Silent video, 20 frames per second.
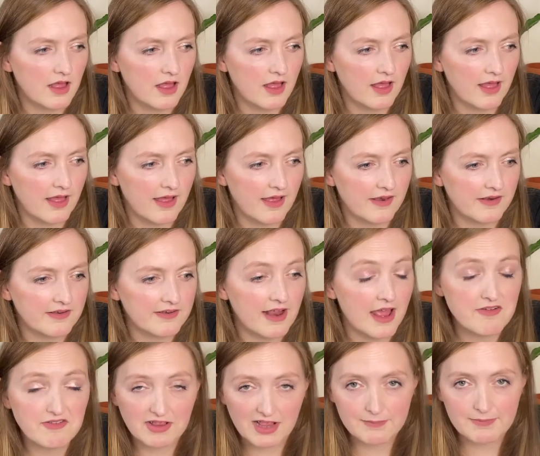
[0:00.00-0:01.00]
And
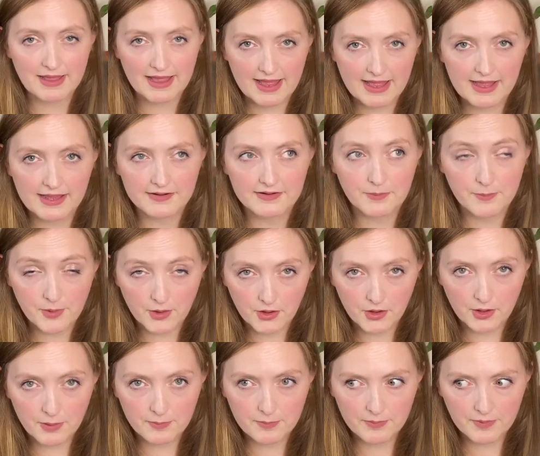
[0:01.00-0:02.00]
every time it had a
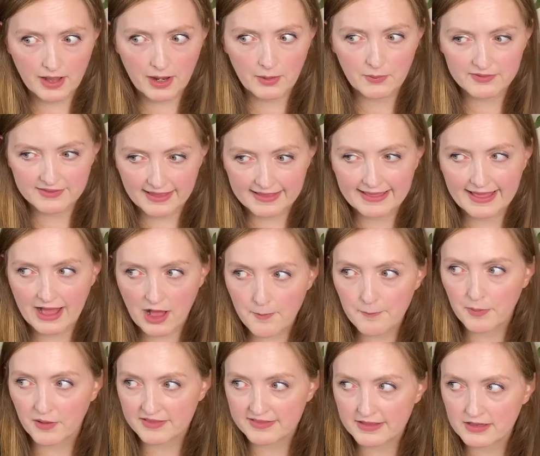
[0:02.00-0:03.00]
pup, I would take it out and
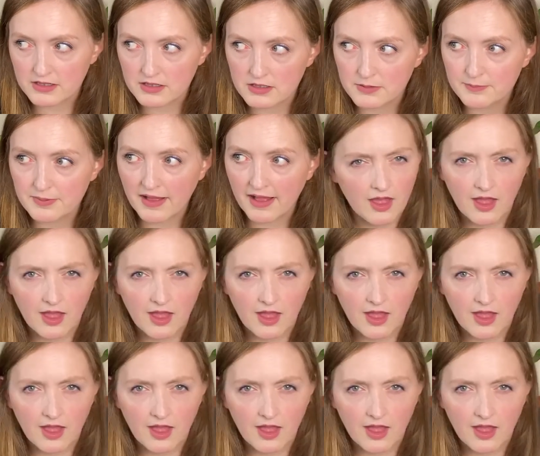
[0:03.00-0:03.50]
pot it up.